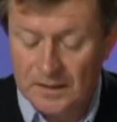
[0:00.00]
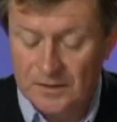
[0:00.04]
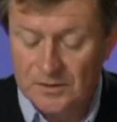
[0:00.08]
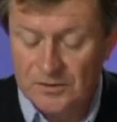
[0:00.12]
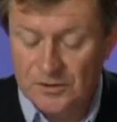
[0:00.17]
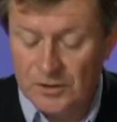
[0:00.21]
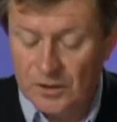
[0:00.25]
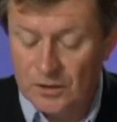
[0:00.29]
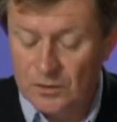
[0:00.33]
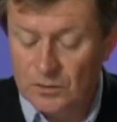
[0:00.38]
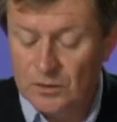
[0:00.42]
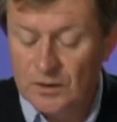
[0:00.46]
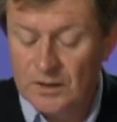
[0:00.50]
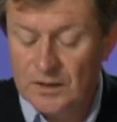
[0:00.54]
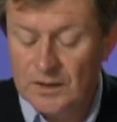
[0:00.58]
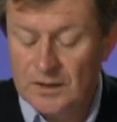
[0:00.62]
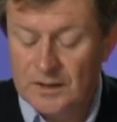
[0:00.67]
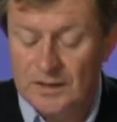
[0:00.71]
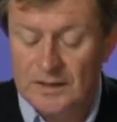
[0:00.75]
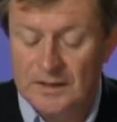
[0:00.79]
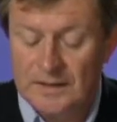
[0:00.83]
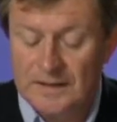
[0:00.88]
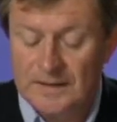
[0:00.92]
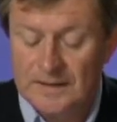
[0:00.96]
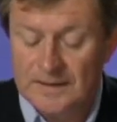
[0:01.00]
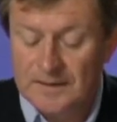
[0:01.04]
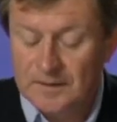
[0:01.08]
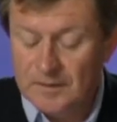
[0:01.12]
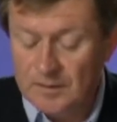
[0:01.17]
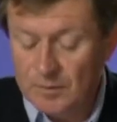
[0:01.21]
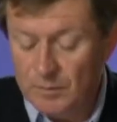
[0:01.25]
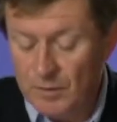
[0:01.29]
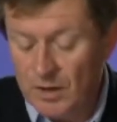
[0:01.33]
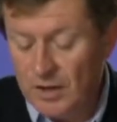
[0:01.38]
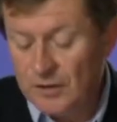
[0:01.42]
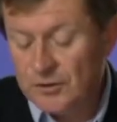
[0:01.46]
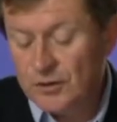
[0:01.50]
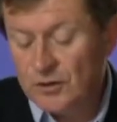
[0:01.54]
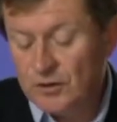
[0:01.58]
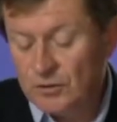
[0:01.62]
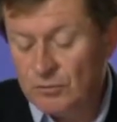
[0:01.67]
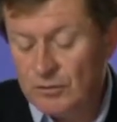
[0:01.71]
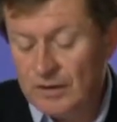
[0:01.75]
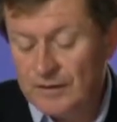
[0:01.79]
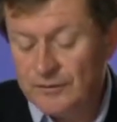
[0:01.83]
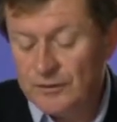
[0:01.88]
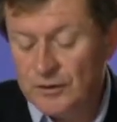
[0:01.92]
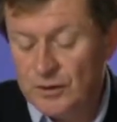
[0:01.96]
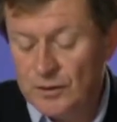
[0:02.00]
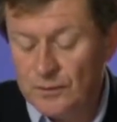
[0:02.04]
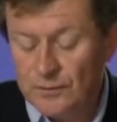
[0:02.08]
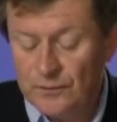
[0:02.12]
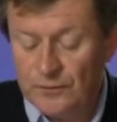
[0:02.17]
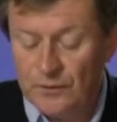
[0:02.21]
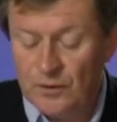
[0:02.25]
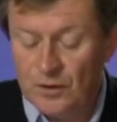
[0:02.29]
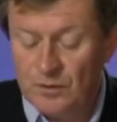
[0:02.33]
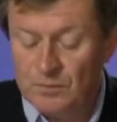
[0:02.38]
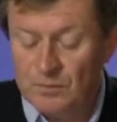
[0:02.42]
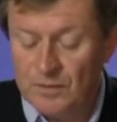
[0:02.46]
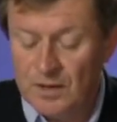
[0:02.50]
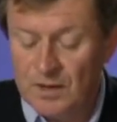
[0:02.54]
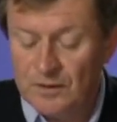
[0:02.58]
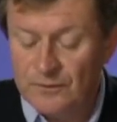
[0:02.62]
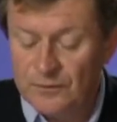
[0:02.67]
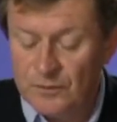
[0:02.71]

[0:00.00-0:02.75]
so the marginal revenue from,